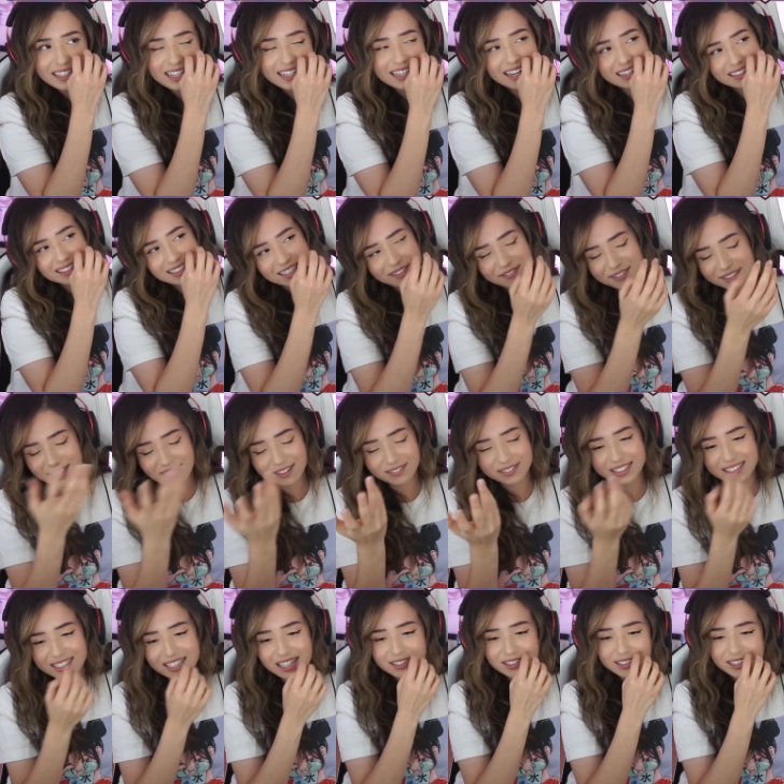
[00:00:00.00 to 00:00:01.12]
that kind of stuff is
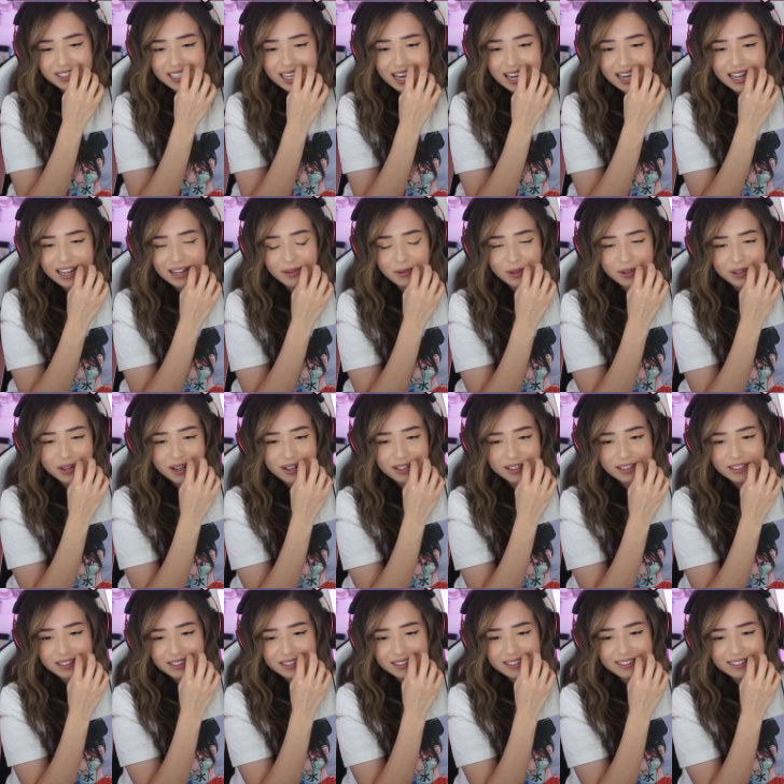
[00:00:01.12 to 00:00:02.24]
obviously entertaining and will
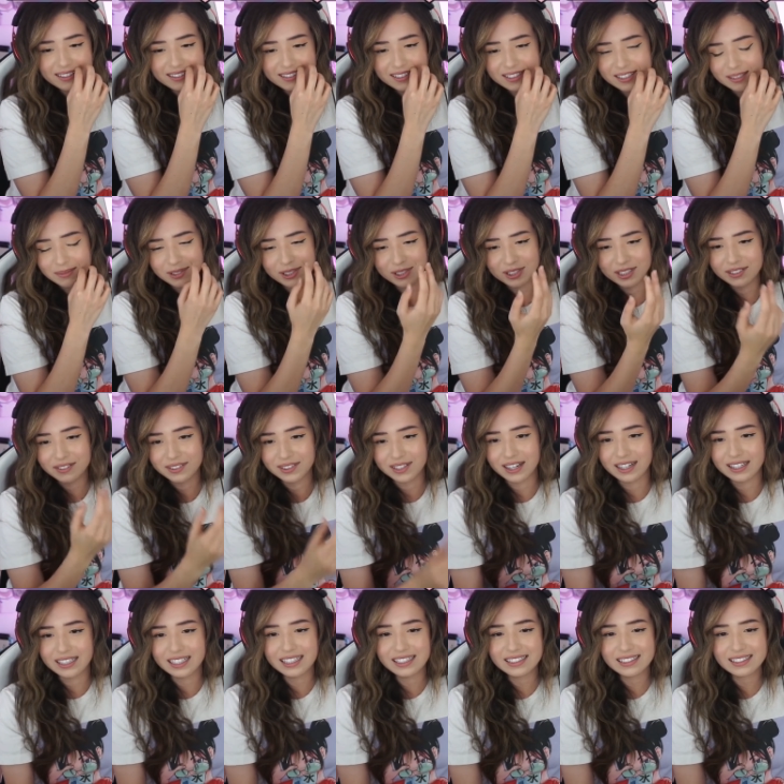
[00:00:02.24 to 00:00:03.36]
garner some sort of an
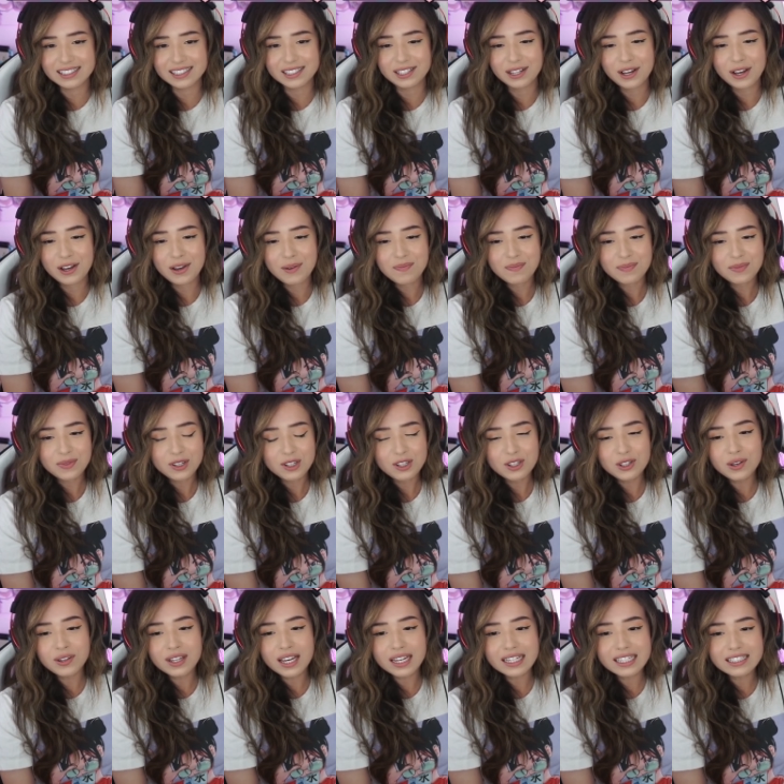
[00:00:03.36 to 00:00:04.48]
audience.
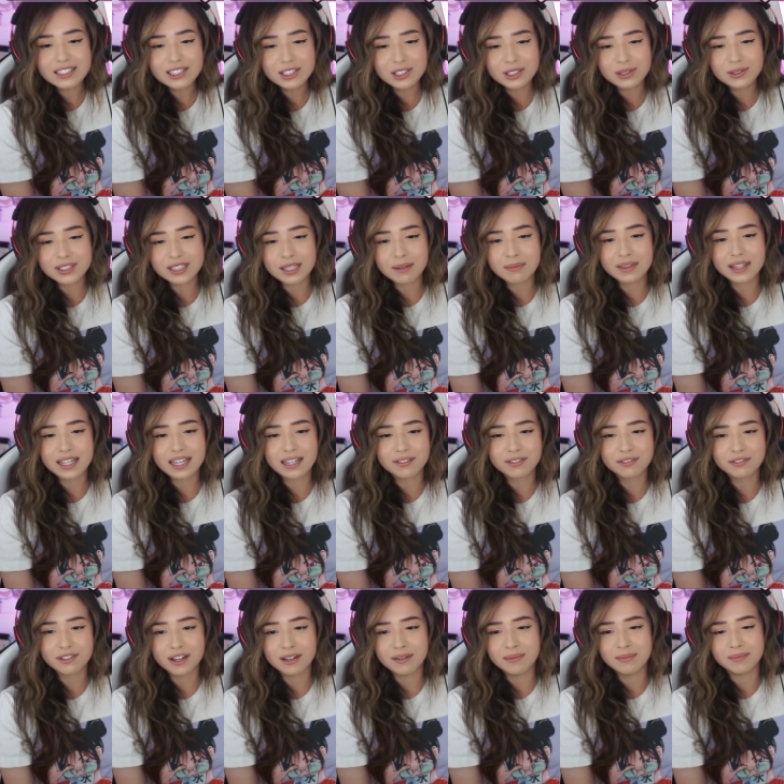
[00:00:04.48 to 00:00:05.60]
So they need to do something
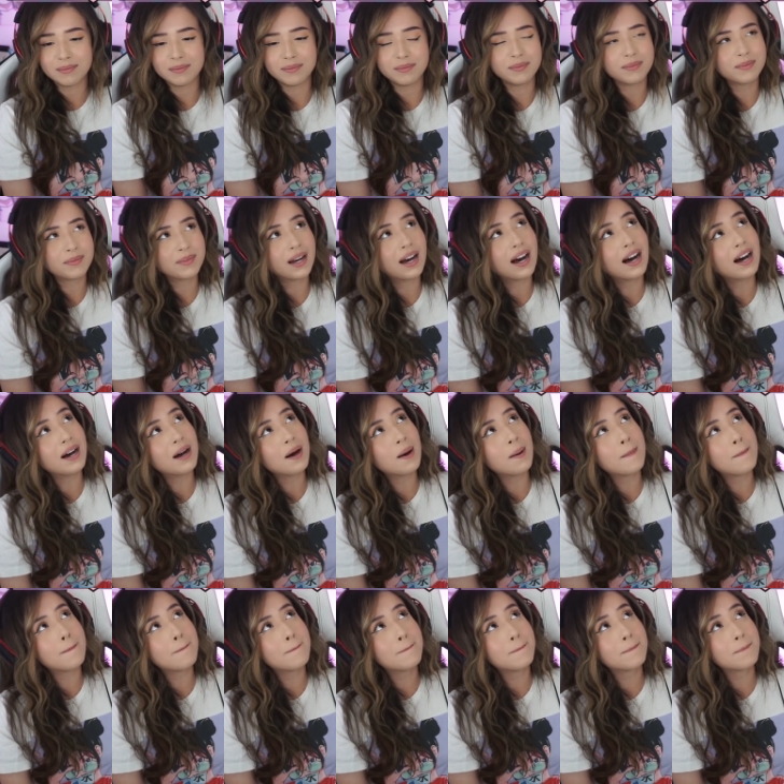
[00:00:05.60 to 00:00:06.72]
from,
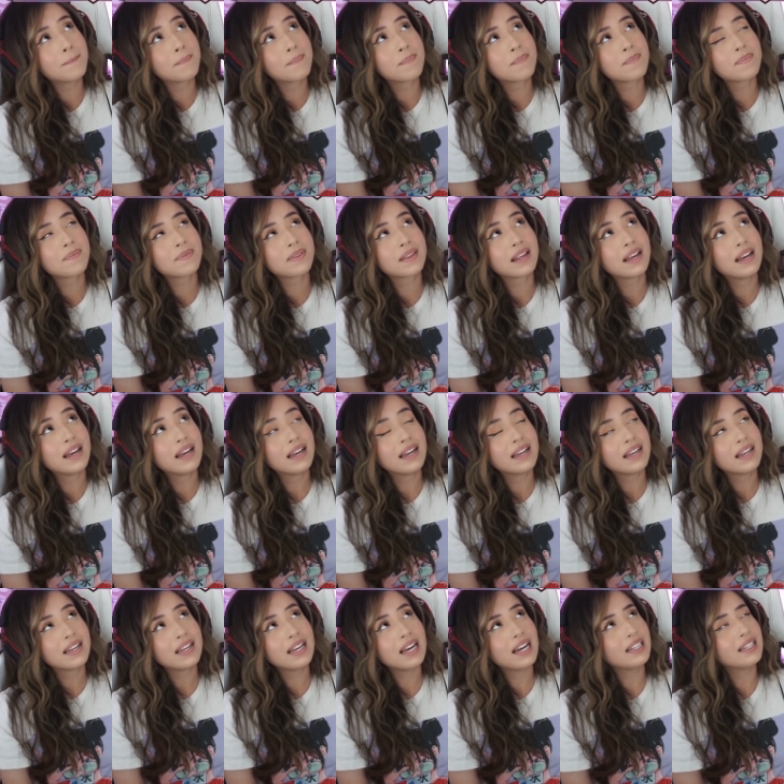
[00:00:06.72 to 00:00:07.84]

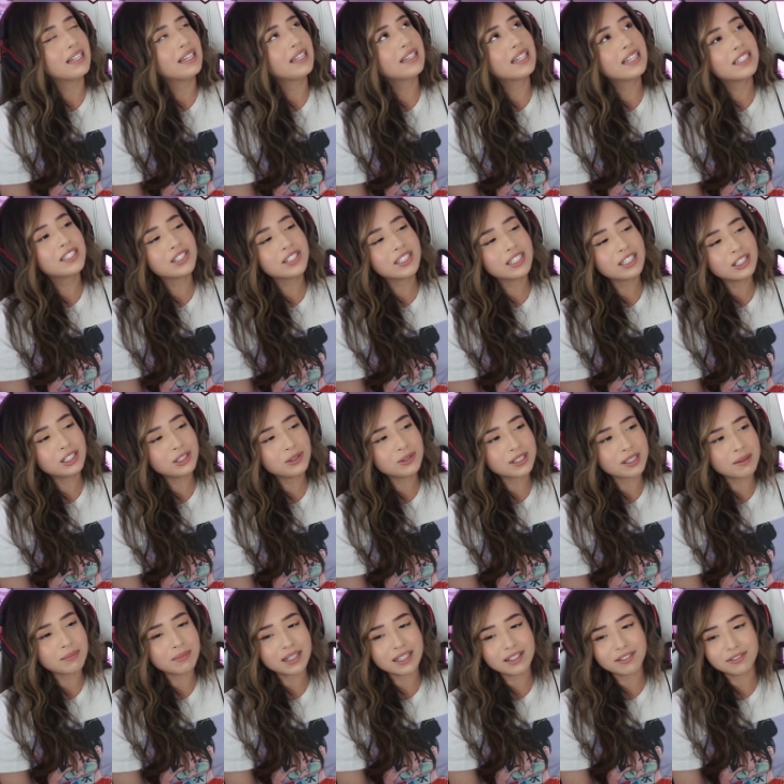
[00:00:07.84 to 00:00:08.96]
yeah, they just need to do
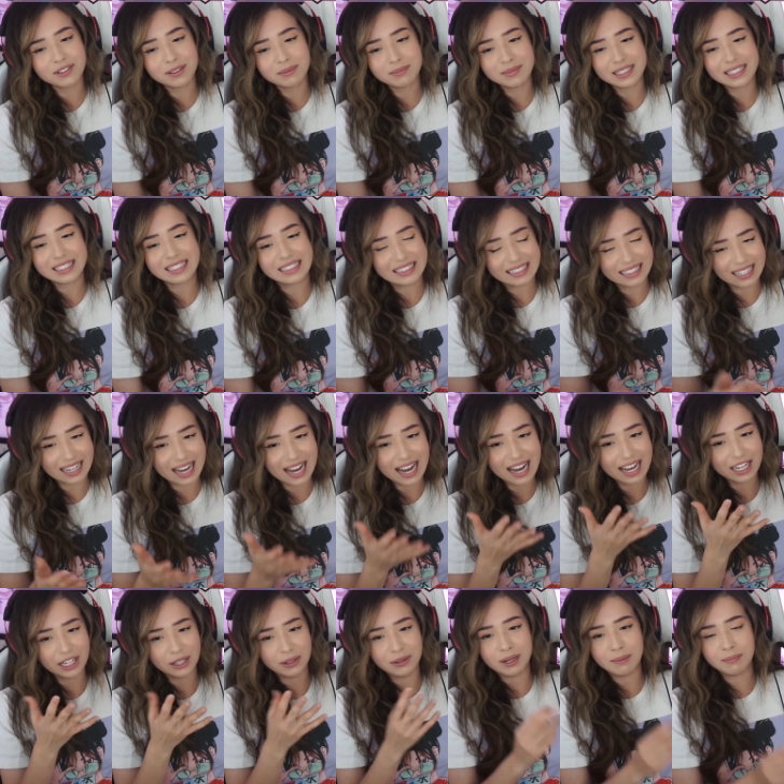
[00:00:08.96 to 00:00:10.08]
something from like at the
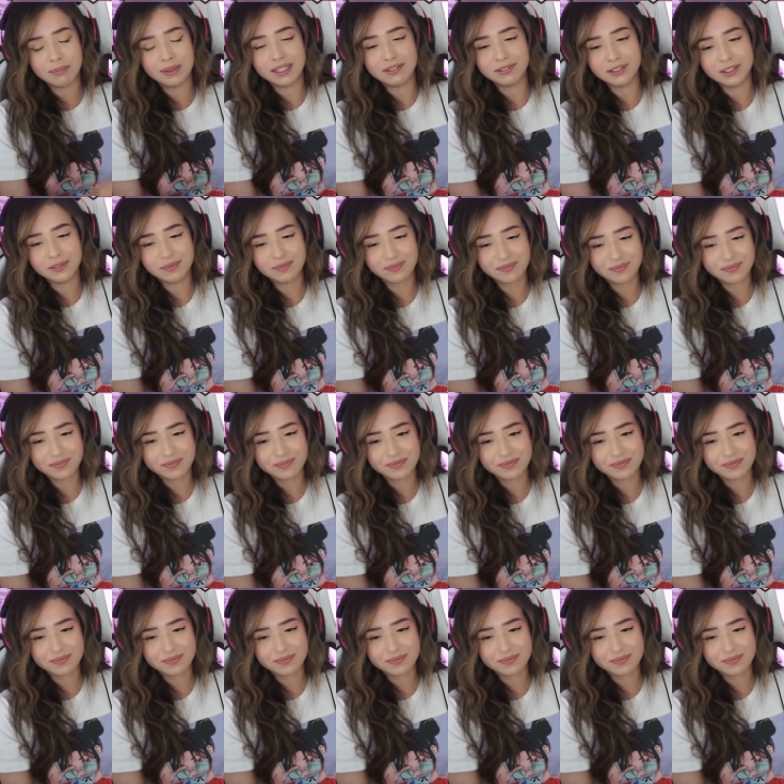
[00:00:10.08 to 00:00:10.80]
higher up level.